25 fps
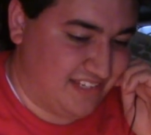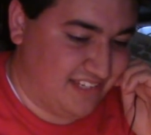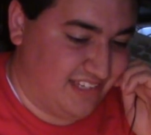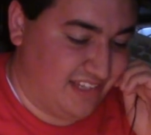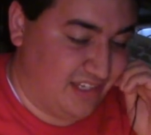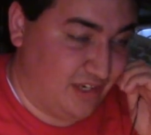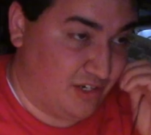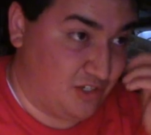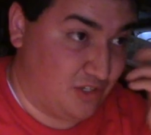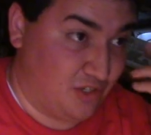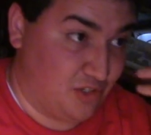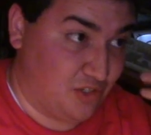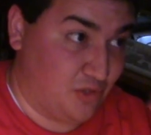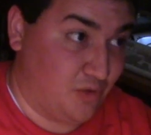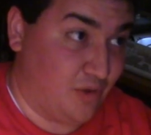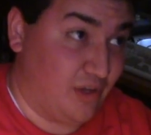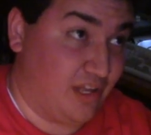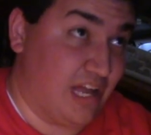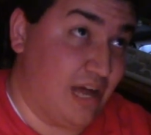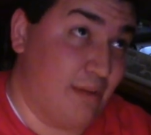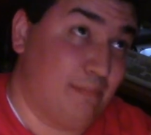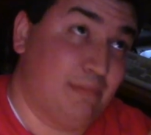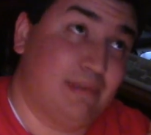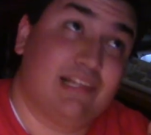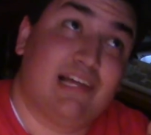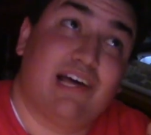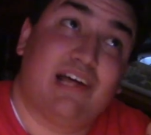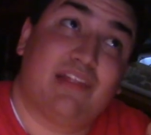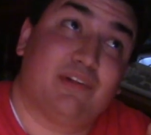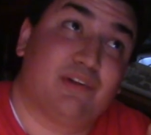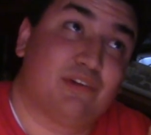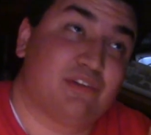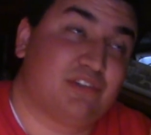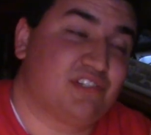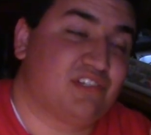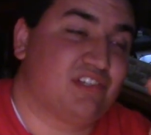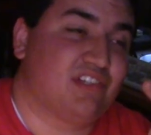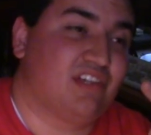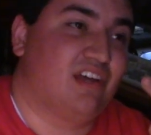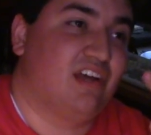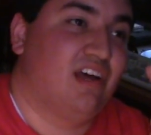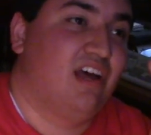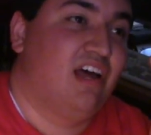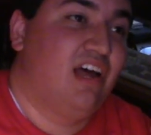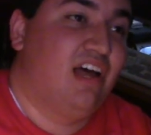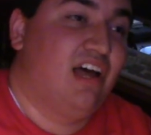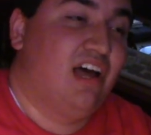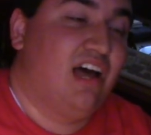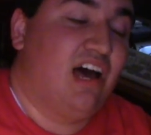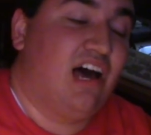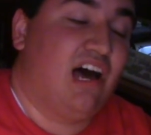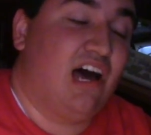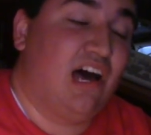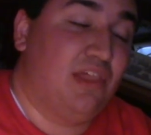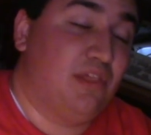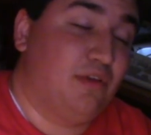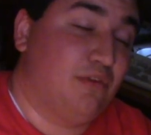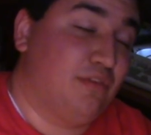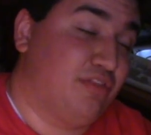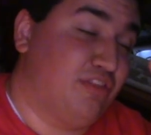and there's also a couple other